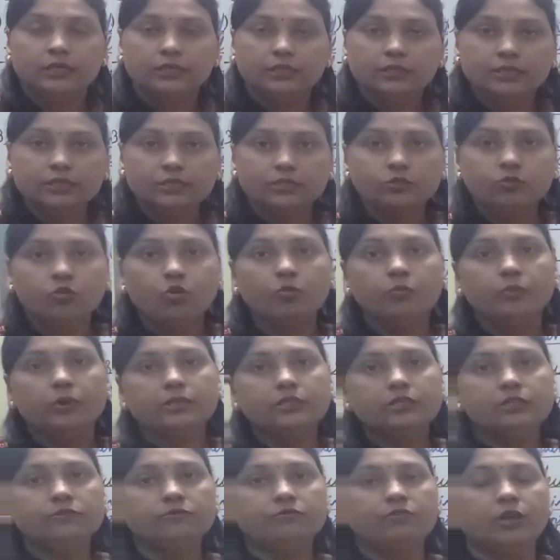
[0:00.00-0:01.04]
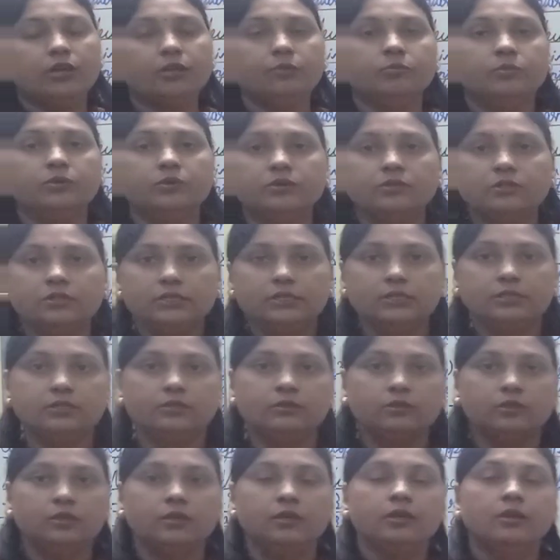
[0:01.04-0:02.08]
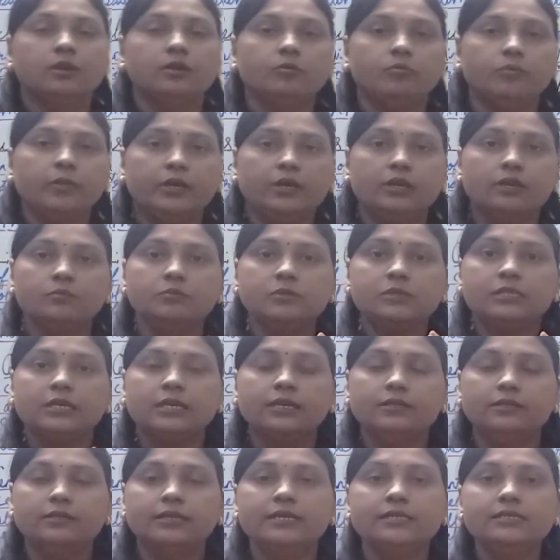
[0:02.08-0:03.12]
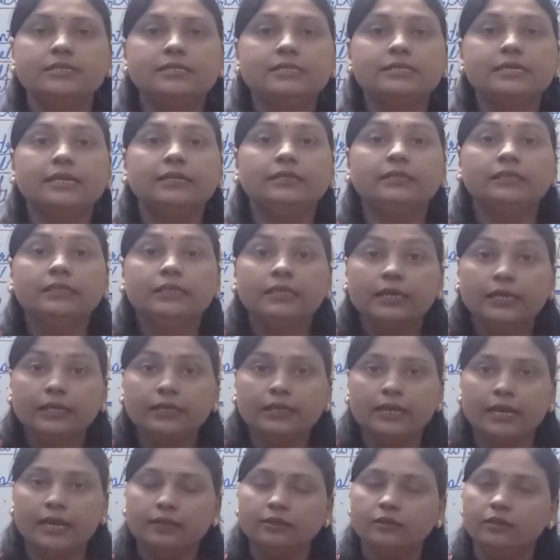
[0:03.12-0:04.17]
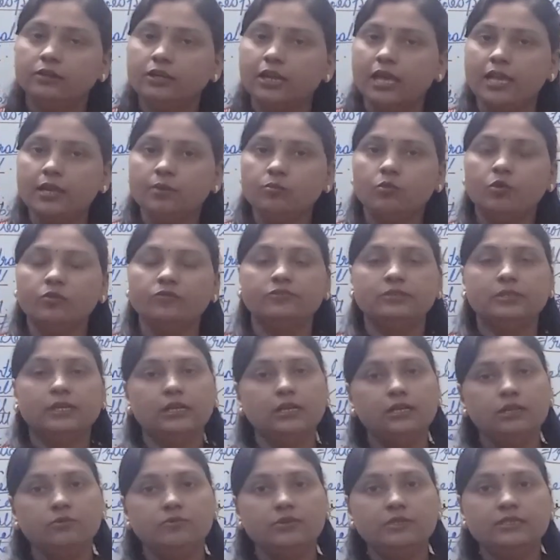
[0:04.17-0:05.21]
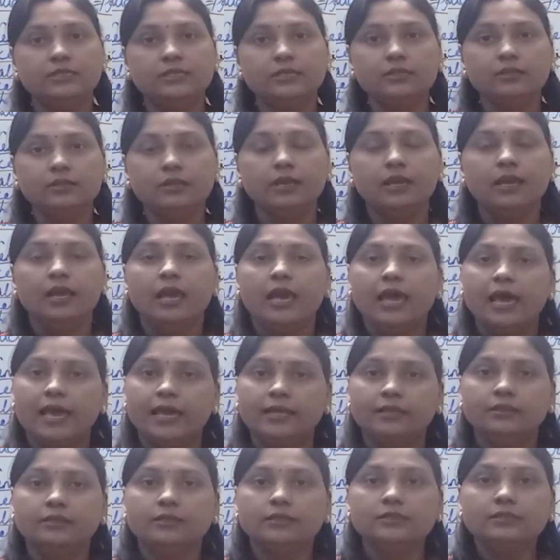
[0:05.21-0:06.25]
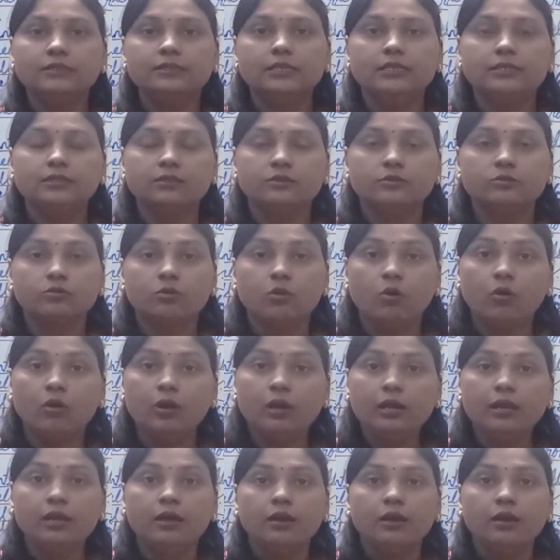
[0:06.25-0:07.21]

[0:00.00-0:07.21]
This chromatin fibers becomes condensed and thick at the time of cell division, and thus it is called